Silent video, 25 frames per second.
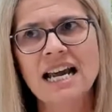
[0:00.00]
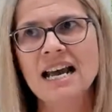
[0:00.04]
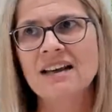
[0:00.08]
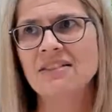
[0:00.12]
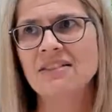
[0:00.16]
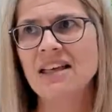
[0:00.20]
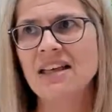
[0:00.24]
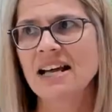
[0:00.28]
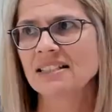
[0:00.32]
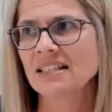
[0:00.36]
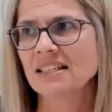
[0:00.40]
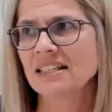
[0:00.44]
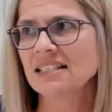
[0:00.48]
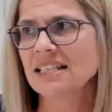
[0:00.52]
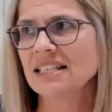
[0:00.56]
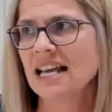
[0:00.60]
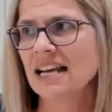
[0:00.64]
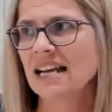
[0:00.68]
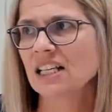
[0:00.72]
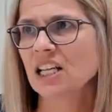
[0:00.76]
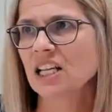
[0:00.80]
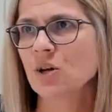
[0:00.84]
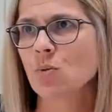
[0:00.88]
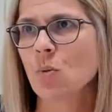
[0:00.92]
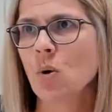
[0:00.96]
That's
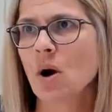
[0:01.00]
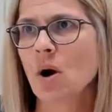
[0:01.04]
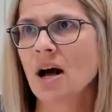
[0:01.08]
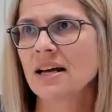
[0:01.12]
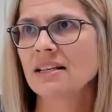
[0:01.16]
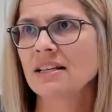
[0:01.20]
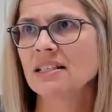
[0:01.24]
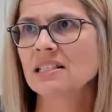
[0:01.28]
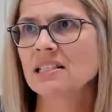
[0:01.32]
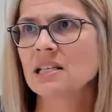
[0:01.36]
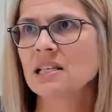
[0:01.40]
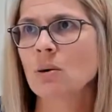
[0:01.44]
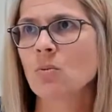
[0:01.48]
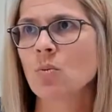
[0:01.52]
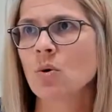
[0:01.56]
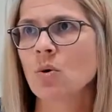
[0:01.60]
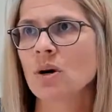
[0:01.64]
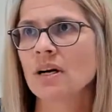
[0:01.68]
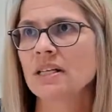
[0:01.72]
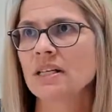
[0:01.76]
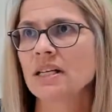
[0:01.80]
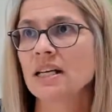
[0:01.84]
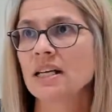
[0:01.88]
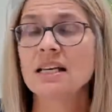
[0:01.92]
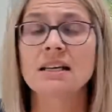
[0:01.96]
exactly why
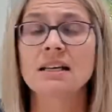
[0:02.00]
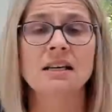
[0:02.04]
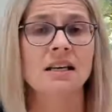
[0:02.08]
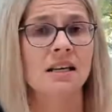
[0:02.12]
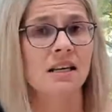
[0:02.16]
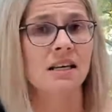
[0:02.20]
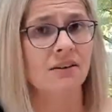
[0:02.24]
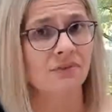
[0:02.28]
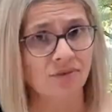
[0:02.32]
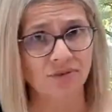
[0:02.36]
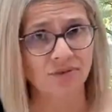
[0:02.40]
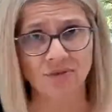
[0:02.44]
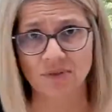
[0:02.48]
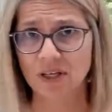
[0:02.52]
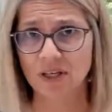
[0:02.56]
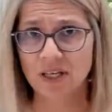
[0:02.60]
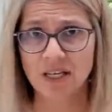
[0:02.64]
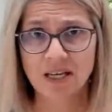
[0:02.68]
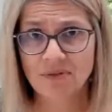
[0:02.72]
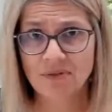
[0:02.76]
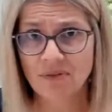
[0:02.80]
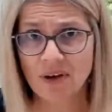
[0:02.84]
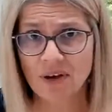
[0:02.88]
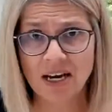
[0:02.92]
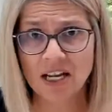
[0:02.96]
someone,
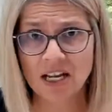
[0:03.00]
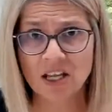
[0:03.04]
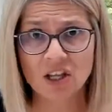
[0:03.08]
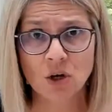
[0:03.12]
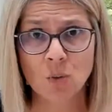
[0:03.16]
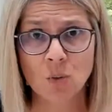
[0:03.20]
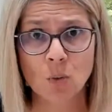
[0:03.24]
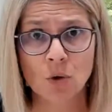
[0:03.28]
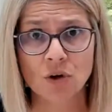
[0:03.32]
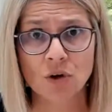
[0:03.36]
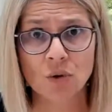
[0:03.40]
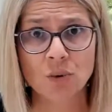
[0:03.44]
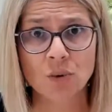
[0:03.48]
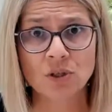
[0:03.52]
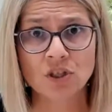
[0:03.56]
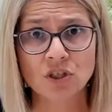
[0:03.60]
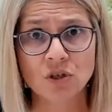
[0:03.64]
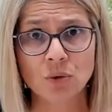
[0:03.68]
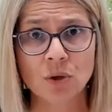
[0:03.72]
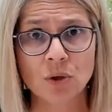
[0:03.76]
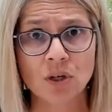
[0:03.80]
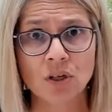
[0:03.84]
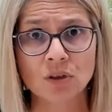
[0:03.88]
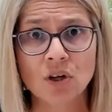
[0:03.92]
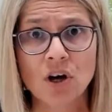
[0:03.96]
if anything were to
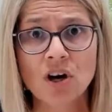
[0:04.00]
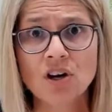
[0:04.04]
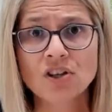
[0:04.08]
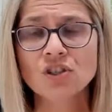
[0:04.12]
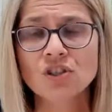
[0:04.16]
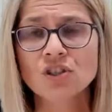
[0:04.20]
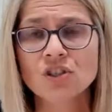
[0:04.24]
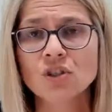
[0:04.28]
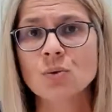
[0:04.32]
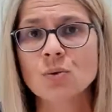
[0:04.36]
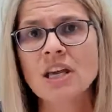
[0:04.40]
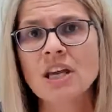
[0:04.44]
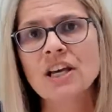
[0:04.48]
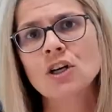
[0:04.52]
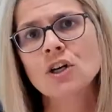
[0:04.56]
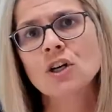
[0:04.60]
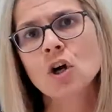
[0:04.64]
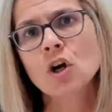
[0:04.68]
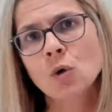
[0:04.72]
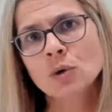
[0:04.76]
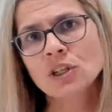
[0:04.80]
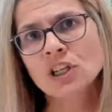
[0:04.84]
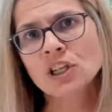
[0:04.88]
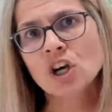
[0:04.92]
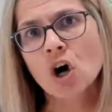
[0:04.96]
ensue in a lawsuit, they could
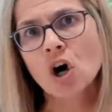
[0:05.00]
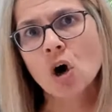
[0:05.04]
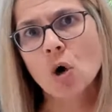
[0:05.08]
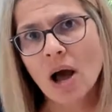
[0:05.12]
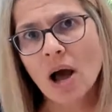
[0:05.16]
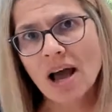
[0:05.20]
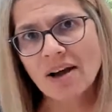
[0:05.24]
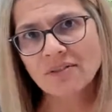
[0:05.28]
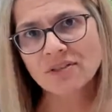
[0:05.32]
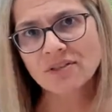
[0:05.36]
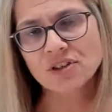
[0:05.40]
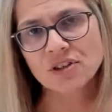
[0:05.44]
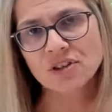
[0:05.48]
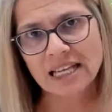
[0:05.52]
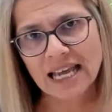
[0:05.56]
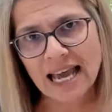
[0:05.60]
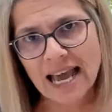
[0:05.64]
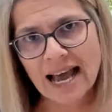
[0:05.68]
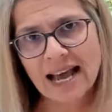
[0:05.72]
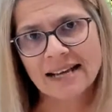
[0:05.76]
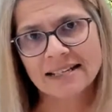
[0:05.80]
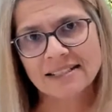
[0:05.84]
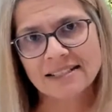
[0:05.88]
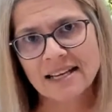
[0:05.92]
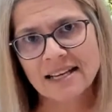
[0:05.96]
only go after the
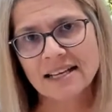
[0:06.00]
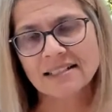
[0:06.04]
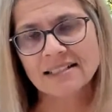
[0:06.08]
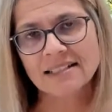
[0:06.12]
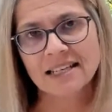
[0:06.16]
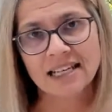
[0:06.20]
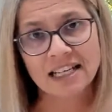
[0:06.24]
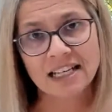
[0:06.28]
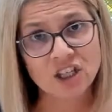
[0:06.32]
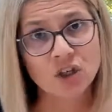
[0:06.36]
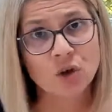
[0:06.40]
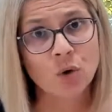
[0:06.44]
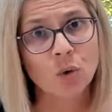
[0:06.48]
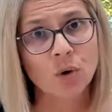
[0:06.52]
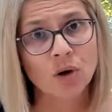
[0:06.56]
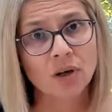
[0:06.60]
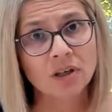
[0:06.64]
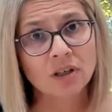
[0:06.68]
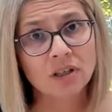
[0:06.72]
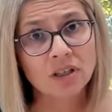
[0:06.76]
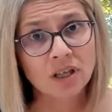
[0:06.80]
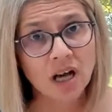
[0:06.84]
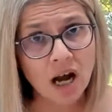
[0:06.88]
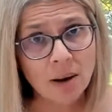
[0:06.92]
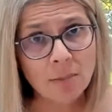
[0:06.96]
assets in your
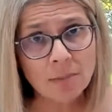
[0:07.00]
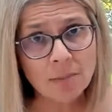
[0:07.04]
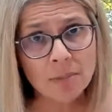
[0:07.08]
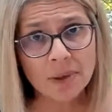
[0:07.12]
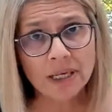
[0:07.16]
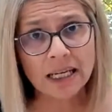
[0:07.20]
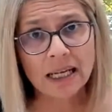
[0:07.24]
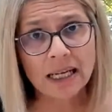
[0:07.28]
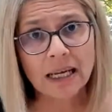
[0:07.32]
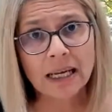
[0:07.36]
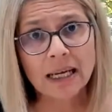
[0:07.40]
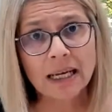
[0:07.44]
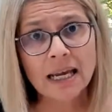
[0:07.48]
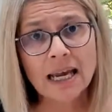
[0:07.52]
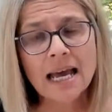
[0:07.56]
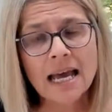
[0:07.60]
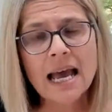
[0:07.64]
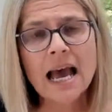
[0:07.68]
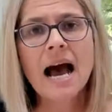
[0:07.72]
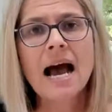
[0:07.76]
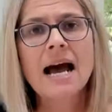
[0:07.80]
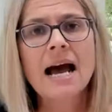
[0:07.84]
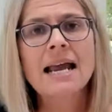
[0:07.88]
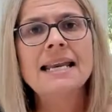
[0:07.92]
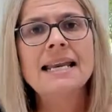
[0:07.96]
company,
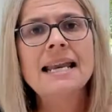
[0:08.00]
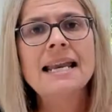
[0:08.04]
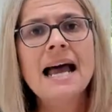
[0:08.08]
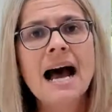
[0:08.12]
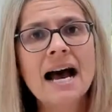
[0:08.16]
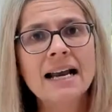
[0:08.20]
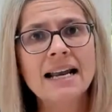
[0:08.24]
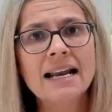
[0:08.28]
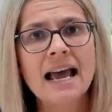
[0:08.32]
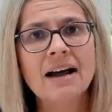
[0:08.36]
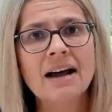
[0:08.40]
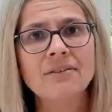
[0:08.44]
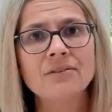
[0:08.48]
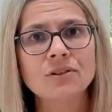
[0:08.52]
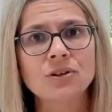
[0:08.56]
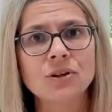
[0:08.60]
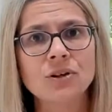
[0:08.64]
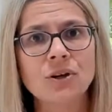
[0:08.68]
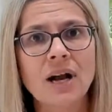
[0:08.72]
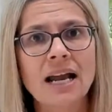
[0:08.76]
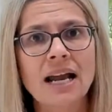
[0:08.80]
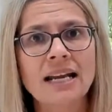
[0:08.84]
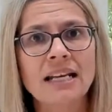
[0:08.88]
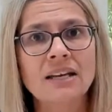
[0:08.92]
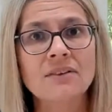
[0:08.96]
not after
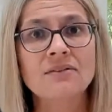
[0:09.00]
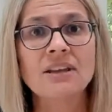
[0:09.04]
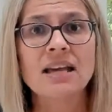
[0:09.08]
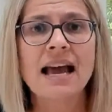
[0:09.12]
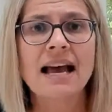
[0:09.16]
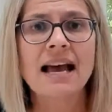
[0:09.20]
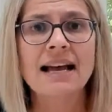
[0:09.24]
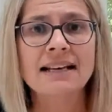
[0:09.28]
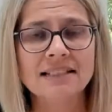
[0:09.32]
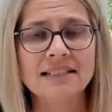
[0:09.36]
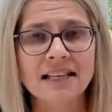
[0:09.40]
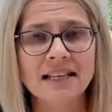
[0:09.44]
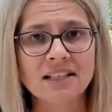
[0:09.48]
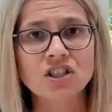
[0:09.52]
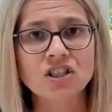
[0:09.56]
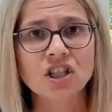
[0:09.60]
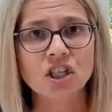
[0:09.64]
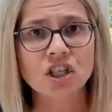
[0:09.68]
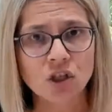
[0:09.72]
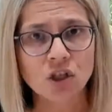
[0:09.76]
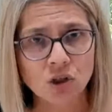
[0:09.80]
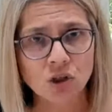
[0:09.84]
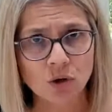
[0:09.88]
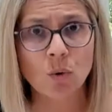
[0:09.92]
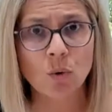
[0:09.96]
any of the assets that
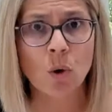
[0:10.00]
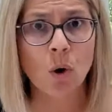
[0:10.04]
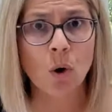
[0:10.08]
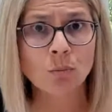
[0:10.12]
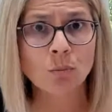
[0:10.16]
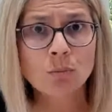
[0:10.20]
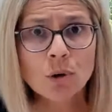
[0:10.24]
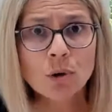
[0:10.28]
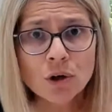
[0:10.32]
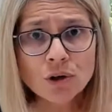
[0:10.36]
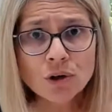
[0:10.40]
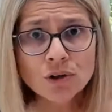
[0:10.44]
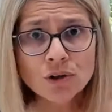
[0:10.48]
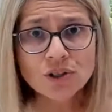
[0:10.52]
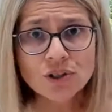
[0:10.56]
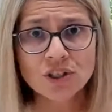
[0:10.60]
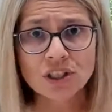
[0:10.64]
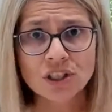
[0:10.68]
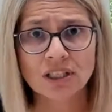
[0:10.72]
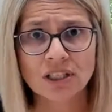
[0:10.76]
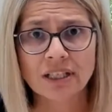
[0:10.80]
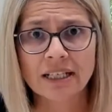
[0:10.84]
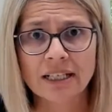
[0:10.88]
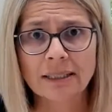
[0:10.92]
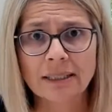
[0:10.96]
you own
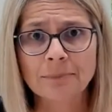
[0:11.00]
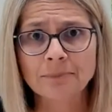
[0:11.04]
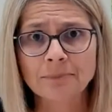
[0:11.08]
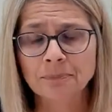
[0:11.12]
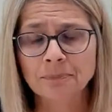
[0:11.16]
personally.